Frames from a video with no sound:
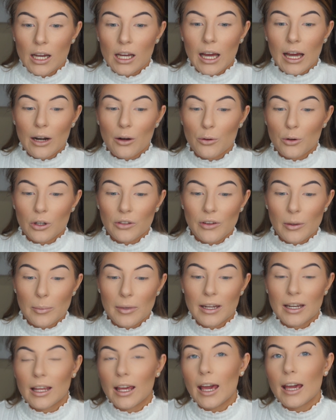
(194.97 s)
I don't know if I'm
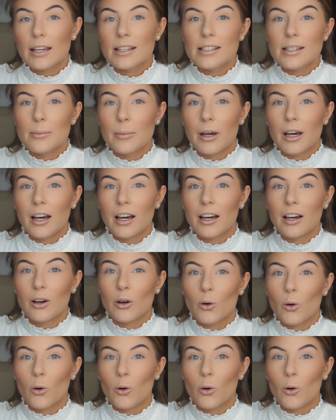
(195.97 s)
getting eczema